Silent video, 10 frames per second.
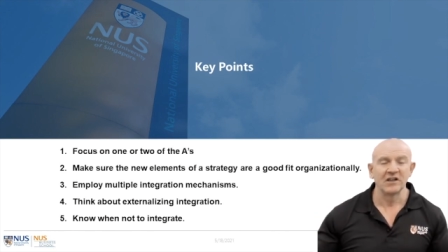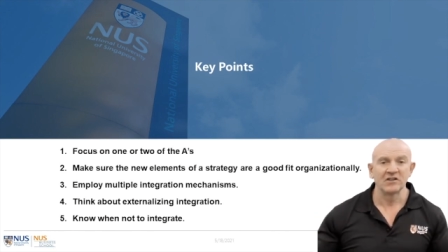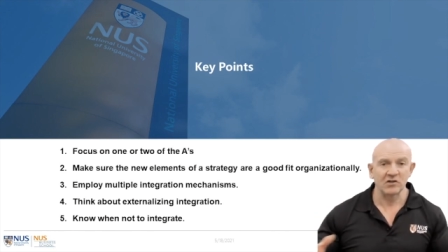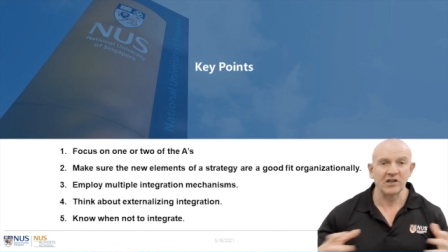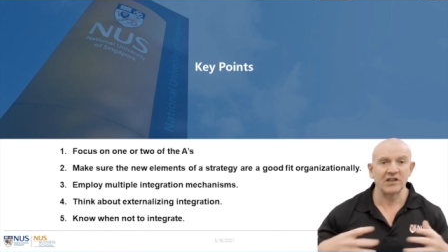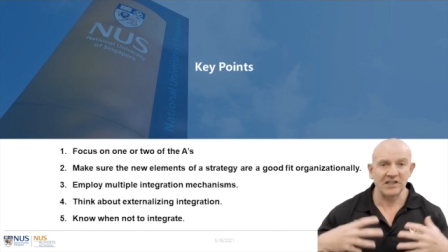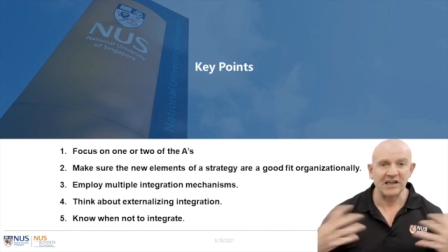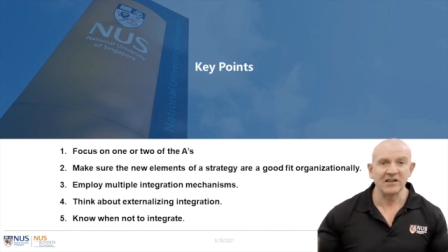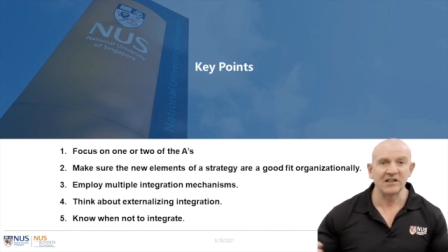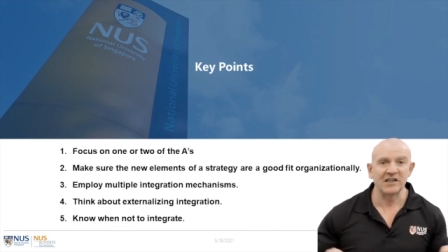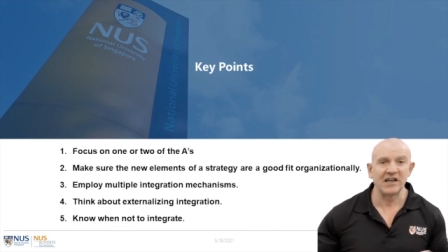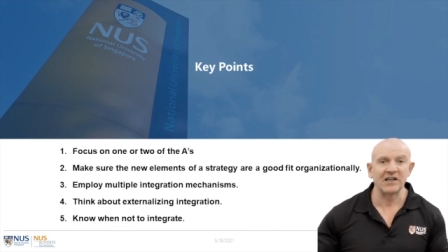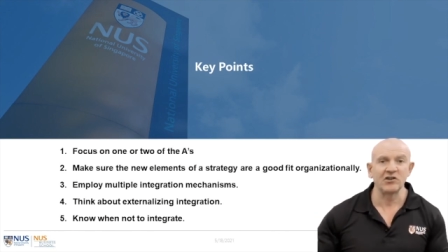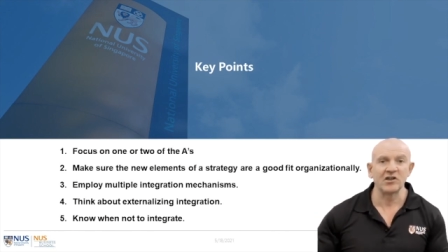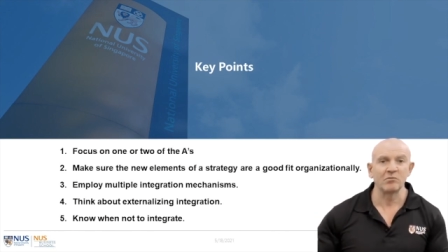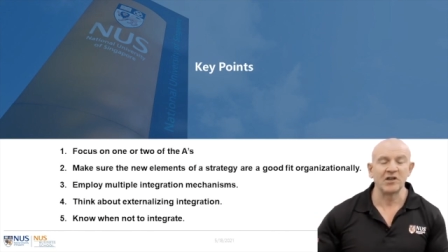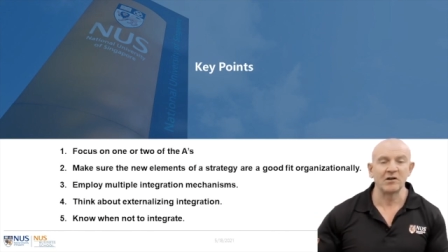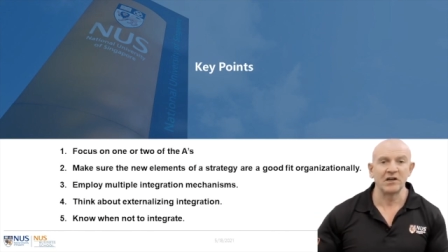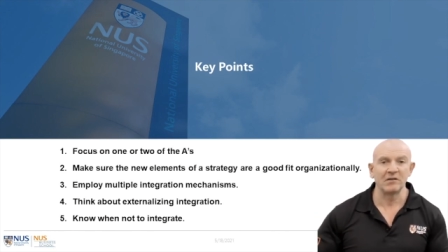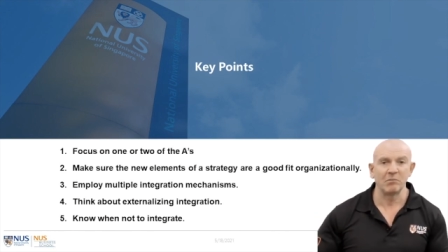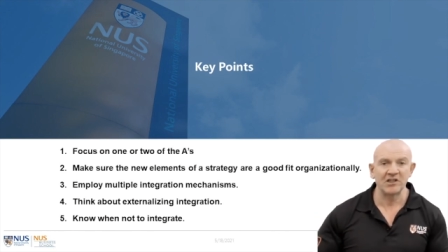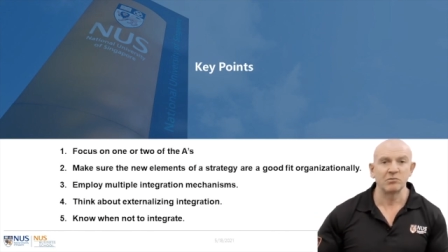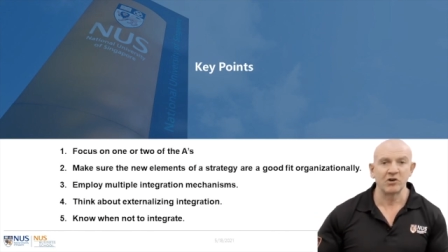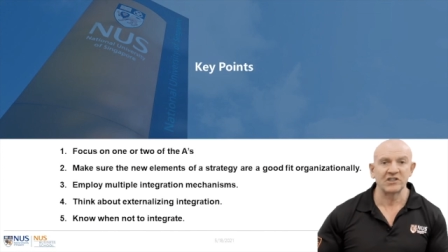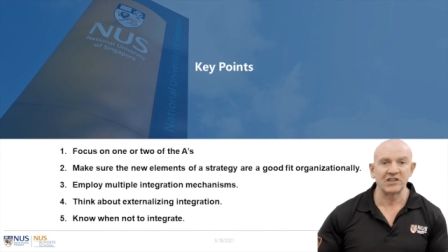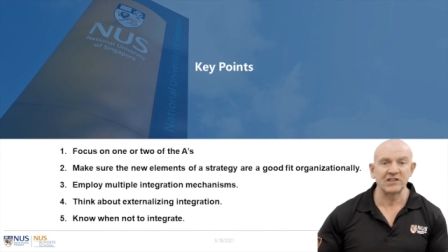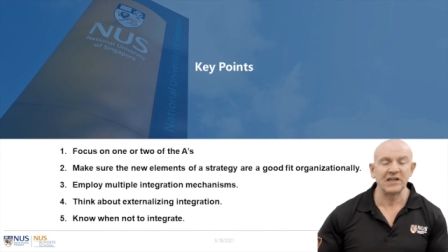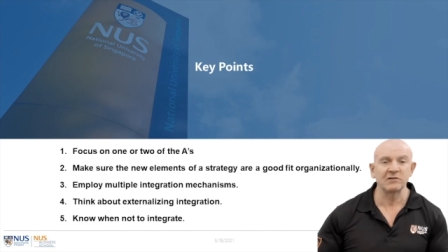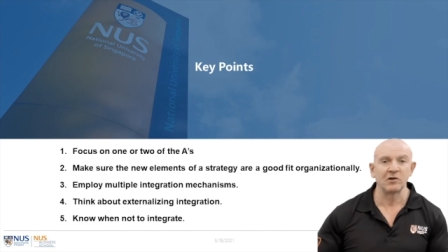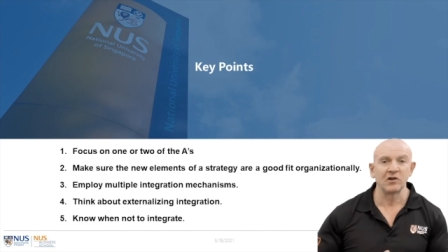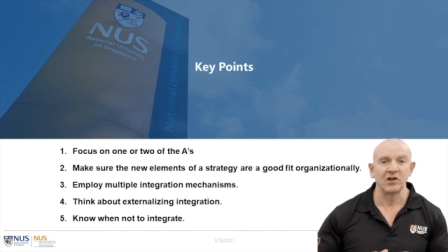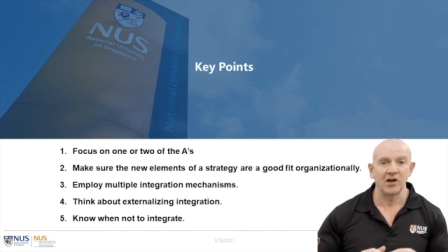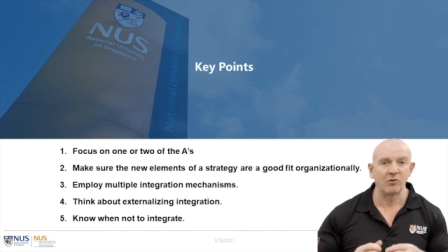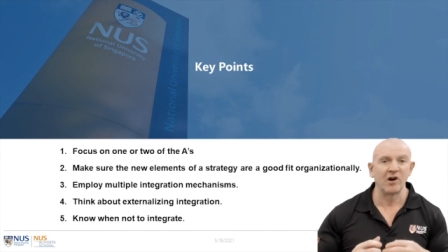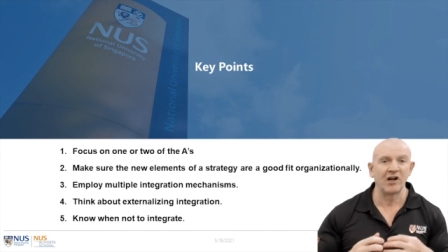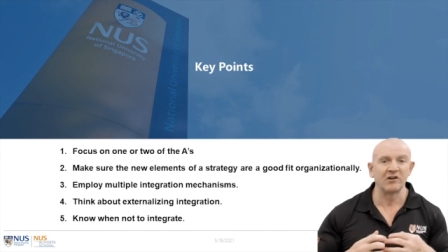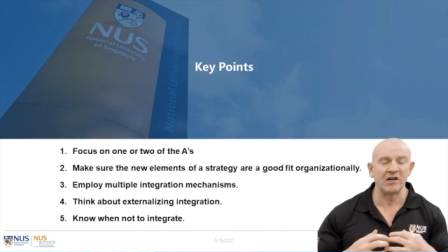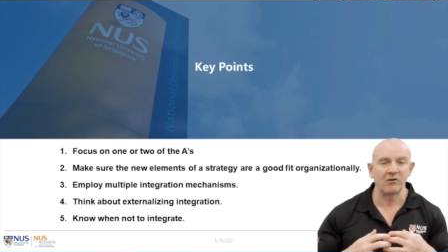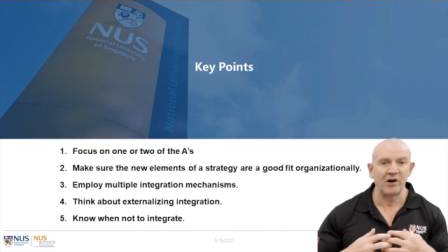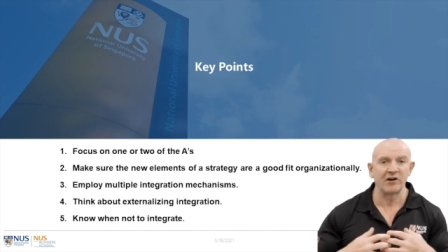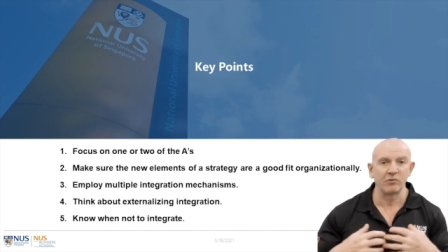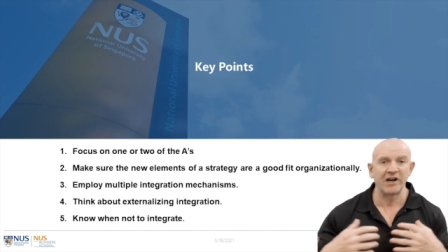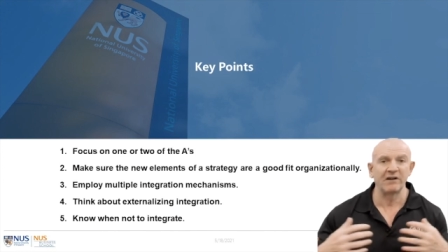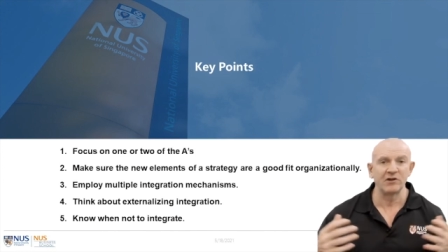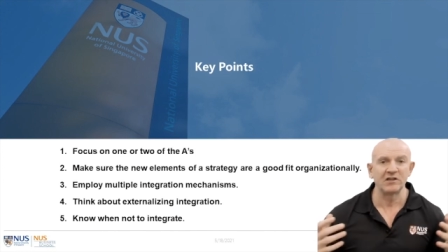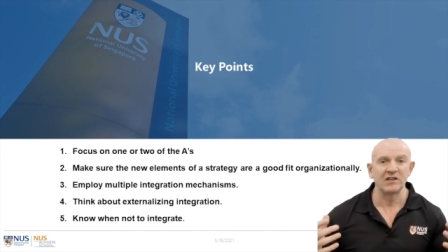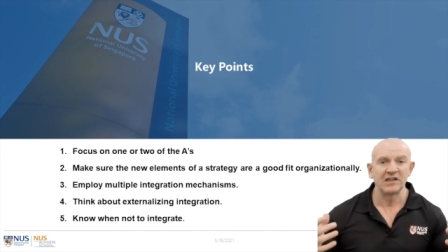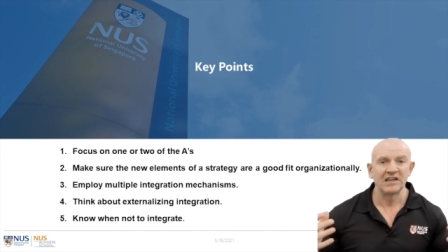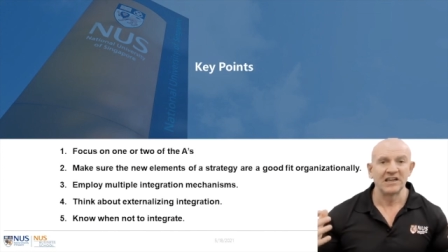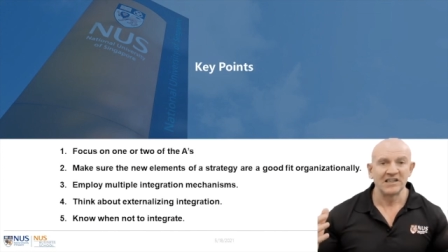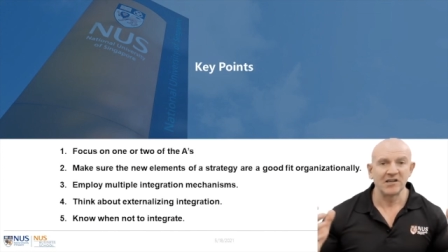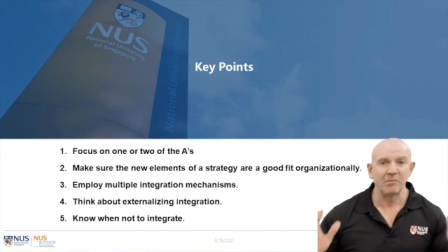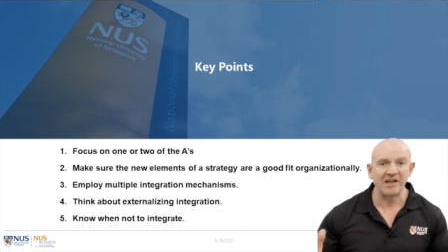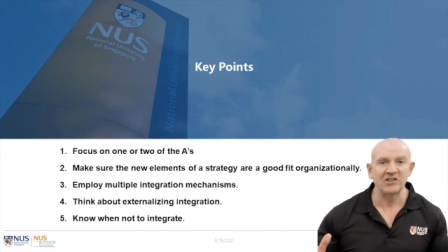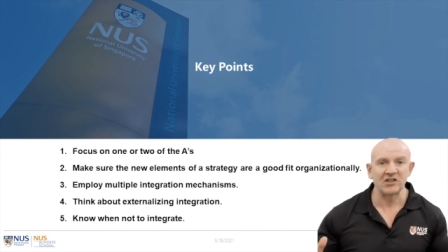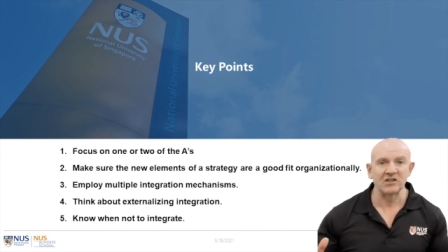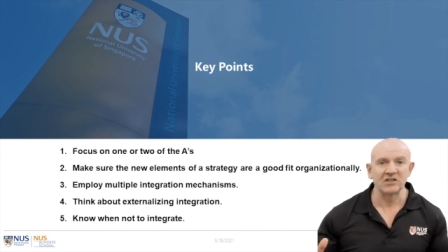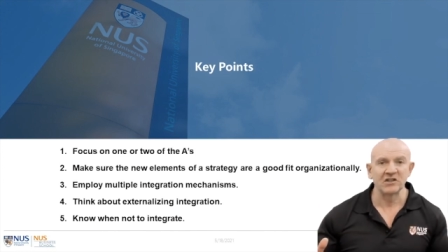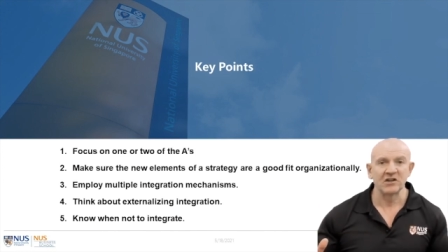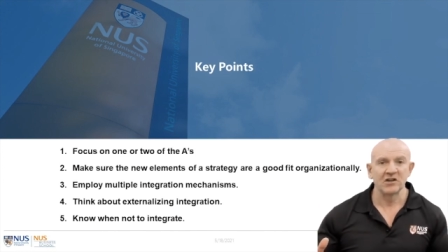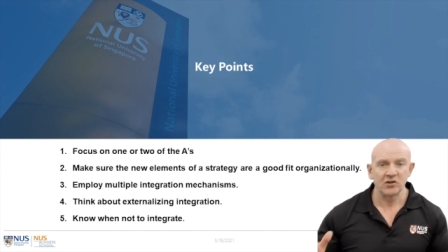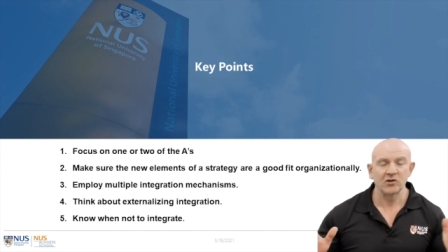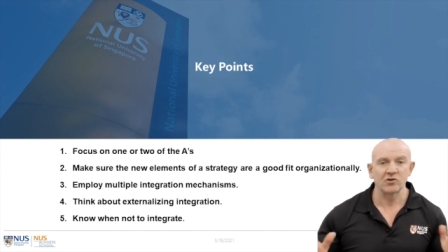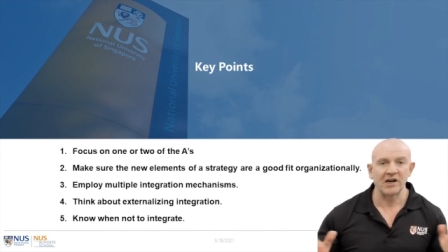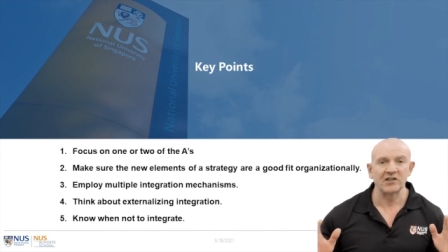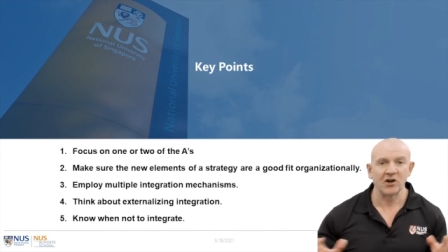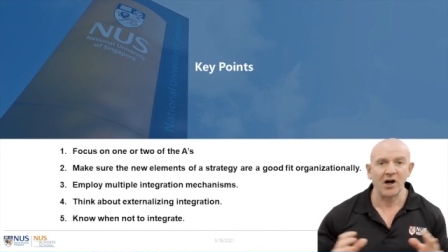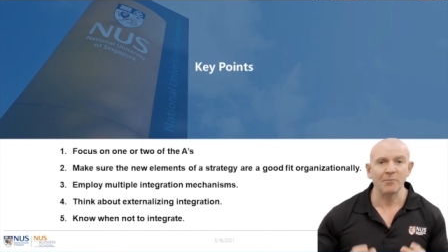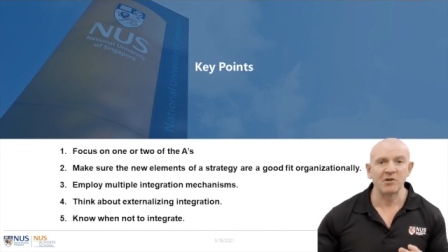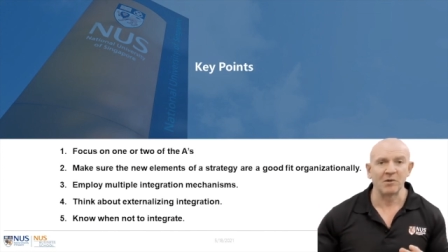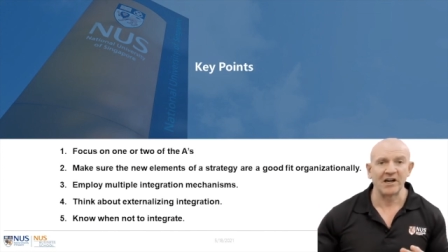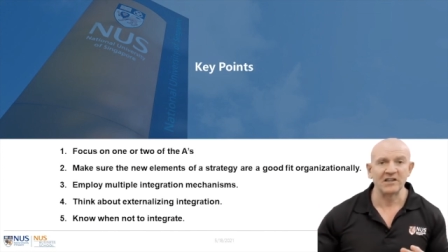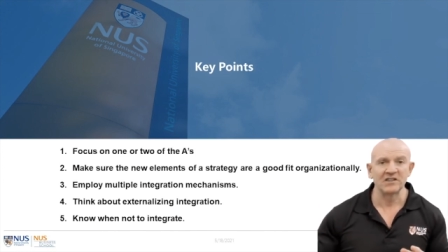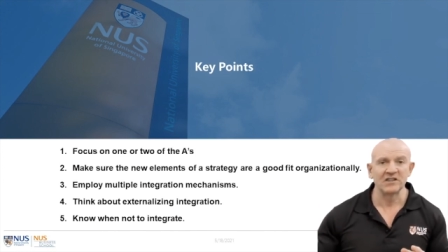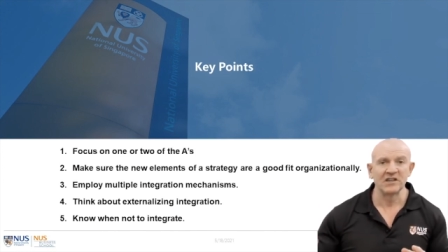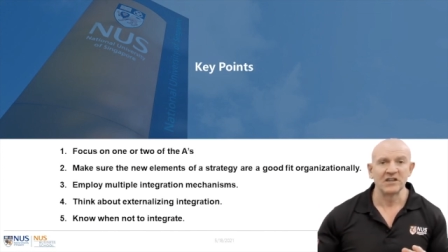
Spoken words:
so that at the end of the day, you can be much more successful around whatever dimensions you're trying to optimize